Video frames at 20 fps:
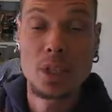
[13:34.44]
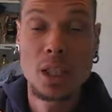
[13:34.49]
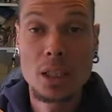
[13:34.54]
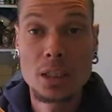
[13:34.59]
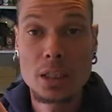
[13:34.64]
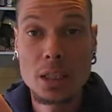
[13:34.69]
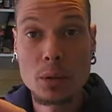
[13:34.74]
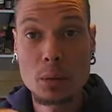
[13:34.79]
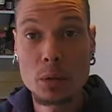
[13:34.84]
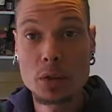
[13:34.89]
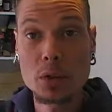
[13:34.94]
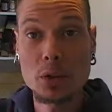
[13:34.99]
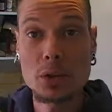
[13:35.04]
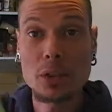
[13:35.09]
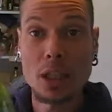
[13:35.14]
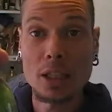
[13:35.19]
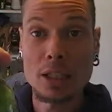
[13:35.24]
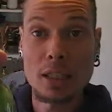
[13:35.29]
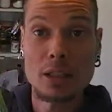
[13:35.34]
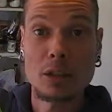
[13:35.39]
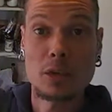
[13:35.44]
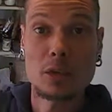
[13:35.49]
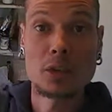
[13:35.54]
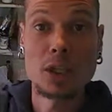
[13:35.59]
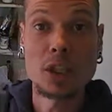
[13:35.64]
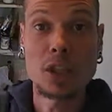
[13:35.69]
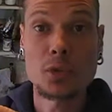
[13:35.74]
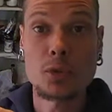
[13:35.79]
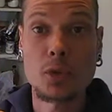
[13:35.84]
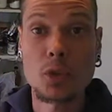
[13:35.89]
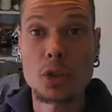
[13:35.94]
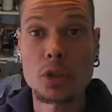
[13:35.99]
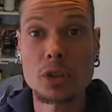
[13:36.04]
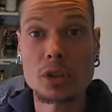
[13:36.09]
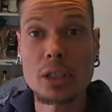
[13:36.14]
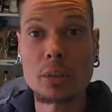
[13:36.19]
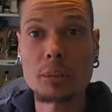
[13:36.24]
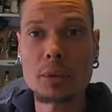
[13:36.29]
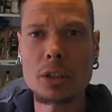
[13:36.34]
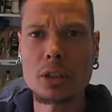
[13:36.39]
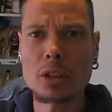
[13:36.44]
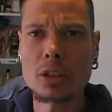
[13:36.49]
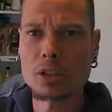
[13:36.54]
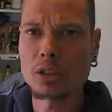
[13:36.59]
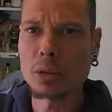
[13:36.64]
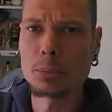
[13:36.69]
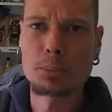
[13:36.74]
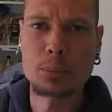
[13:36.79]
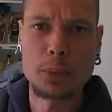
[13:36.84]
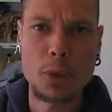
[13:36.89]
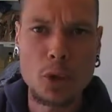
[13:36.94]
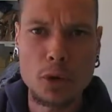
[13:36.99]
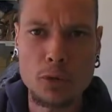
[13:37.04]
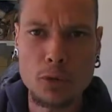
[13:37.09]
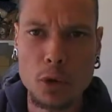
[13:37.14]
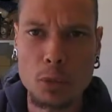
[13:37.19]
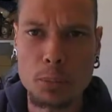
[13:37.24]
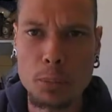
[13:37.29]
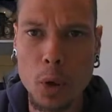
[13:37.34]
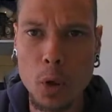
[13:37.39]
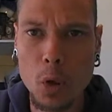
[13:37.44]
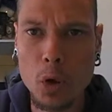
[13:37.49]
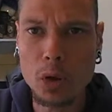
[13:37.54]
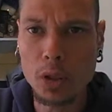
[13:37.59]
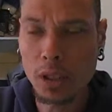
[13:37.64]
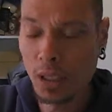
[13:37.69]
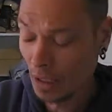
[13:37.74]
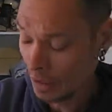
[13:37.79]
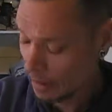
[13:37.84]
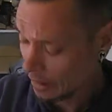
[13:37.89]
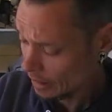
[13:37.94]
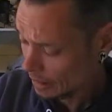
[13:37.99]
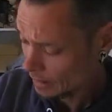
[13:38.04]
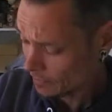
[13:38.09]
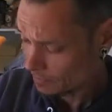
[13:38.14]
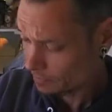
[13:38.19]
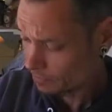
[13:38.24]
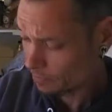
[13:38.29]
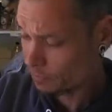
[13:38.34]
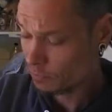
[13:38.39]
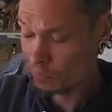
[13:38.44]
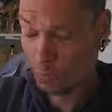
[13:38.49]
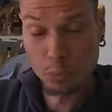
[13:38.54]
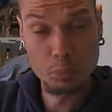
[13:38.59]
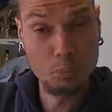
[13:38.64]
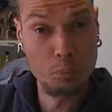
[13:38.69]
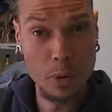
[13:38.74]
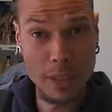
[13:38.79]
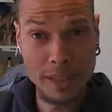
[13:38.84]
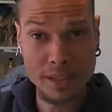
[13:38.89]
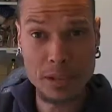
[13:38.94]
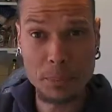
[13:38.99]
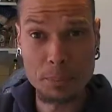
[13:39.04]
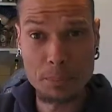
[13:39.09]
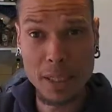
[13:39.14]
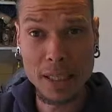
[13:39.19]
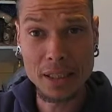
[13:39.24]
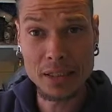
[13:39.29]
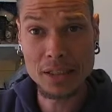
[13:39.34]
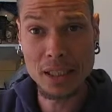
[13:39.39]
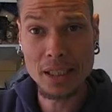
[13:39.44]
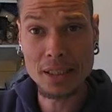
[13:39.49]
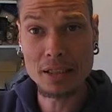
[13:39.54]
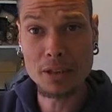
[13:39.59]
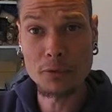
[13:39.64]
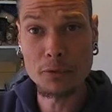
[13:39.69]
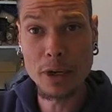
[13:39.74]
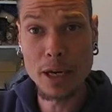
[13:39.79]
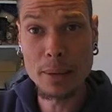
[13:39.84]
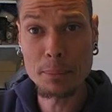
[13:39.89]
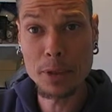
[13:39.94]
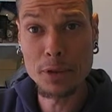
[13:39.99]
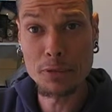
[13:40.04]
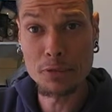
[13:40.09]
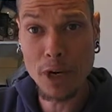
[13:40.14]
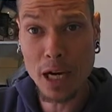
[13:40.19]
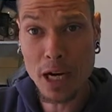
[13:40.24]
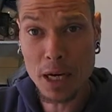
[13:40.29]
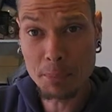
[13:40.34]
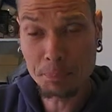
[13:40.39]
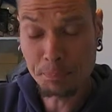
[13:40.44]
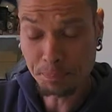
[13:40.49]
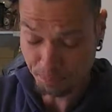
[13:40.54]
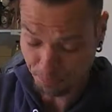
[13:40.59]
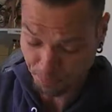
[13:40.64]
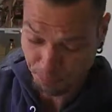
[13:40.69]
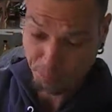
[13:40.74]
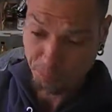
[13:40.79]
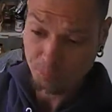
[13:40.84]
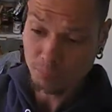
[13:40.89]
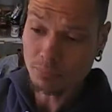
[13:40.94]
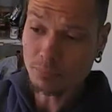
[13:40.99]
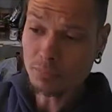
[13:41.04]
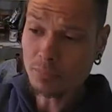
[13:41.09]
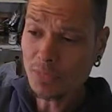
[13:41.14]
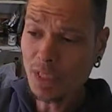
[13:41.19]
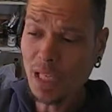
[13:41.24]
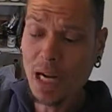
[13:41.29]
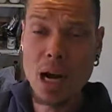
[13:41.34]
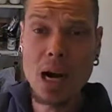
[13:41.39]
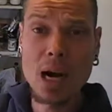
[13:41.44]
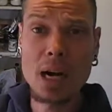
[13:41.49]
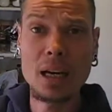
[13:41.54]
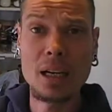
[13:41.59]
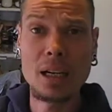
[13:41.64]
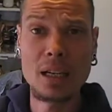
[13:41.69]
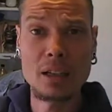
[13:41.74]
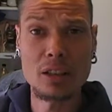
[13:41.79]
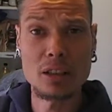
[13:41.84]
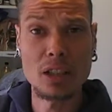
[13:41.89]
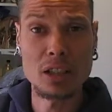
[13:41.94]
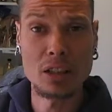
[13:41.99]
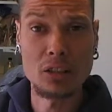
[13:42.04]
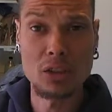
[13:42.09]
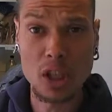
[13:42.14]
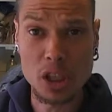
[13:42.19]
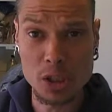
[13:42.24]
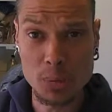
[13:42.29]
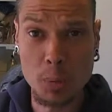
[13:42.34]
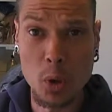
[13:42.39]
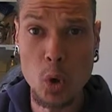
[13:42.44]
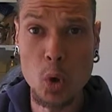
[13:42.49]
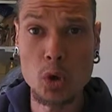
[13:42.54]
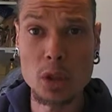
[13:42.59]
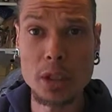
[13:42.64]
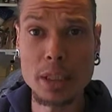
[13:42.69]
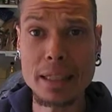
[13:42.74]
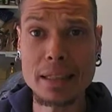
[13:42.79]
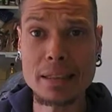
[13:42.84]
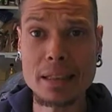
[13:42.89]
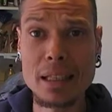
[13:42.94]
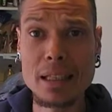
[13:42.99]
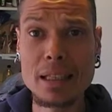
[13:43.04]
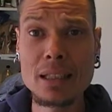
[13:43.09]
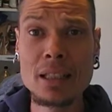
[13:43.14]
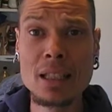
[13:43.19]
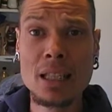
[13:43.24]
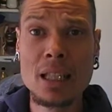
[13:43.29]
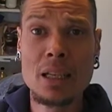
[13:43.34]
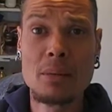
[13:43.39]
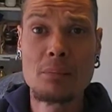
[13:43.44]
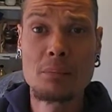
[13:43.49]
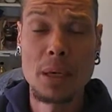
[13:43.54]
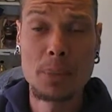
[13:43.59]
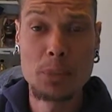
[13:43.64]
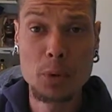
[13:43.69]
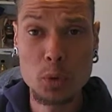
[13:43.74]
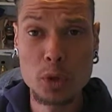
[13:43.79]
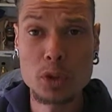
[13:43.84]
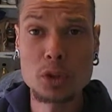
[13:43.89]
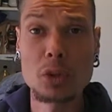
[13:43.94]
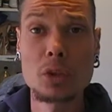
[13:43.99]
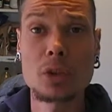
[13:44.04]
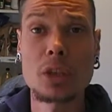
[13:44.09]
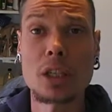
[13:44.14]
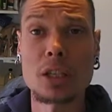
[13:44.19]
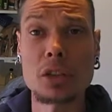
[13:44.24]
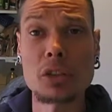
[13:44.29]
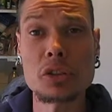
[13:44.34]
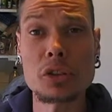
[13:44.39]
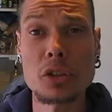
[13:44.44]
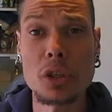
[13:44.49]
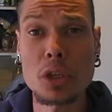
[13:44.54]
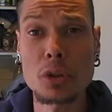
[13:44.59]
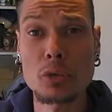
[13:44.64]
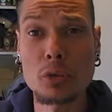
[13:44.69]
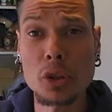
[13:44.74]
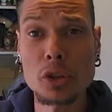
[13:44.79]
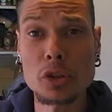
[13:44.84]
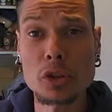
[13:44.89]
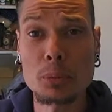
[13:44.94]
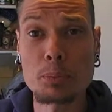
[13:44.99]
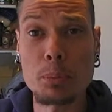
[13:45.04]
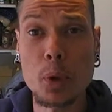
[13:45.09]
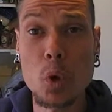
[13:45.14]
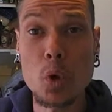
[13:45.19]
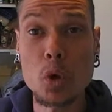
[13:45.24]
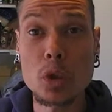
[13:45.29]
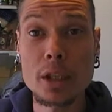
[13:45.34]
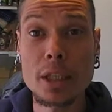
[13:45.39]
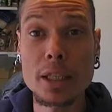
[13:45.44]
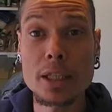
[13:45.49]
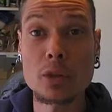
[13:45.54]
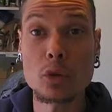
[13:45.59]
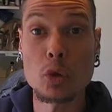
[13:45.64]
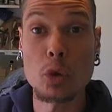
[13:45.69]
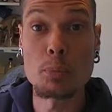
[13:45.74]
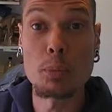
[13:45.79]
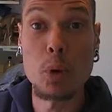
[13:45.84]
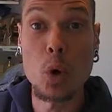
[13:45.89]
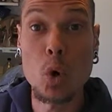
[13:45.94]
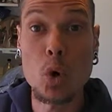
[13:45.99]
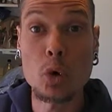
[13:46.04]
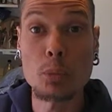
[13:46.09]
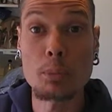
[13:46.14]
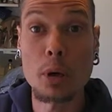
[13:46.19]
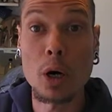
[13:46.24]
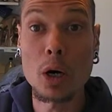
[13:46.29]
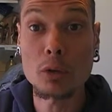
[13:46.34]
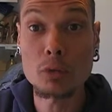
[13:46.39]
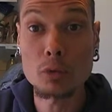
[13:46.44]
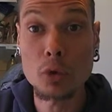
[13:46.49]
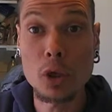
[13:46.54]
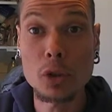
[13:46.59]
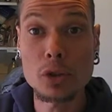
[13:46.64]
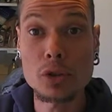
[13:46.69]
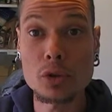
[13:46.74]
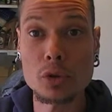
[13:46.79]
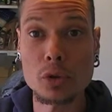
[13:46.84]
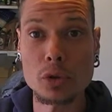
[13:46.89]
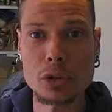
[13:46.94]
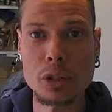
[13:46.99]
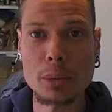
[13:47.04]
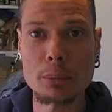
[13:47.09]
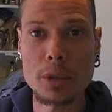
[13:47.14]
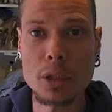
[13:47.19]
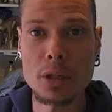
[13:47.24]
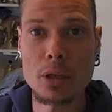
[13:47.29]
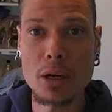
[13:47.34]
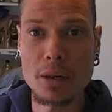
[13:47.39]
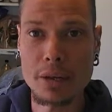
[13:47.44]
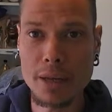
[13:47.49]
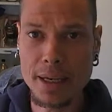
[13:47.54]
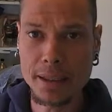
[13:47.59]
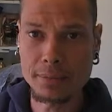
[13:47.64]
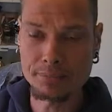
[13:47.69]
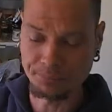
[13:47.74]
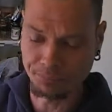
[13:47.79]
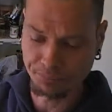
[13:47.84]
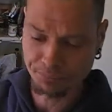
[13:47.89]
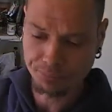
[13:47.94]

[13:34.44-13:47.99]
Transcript: we'll do like a little dish for you or something. I've got some beautiful pork. We had some pigs out at the family farm. And I've got a nice pork leg there. Maybe we'll do like a slow roasted pork leg or a pork pot roast or something like that.